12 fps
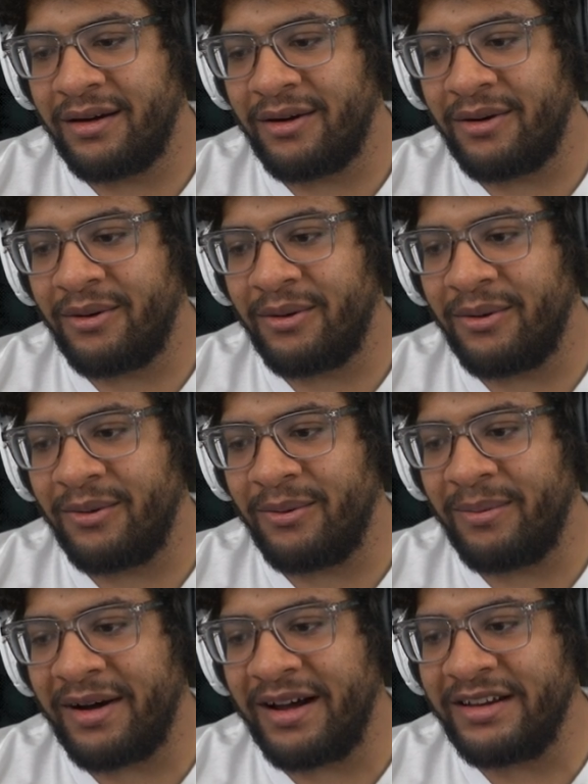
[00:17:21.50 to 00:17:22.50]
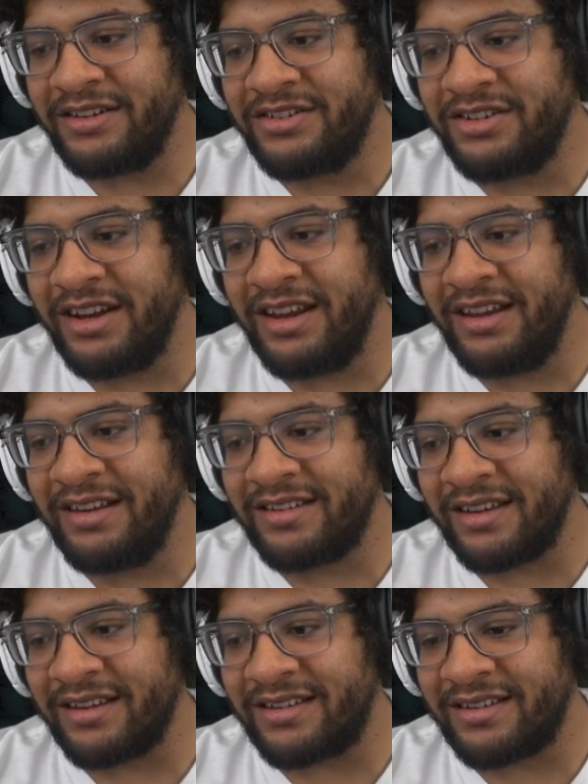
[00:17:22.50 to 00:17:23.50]
Oh my
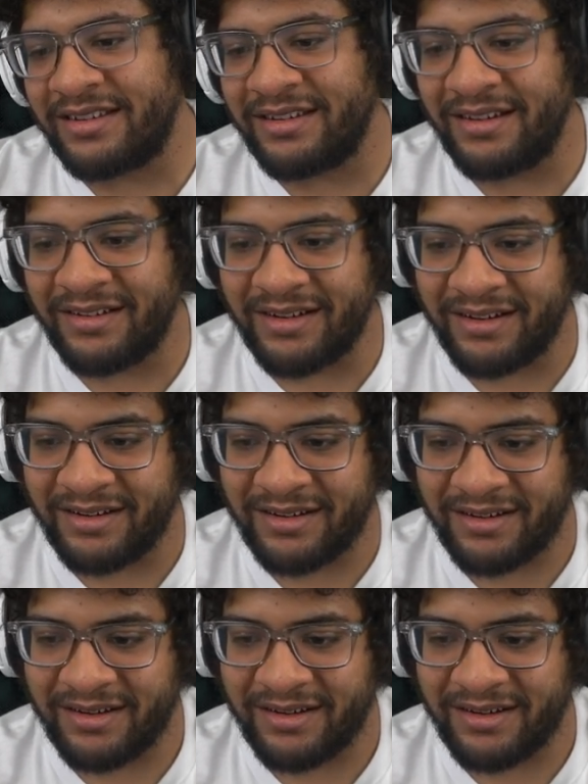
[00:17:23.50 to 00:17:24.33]
Jesus. Okay.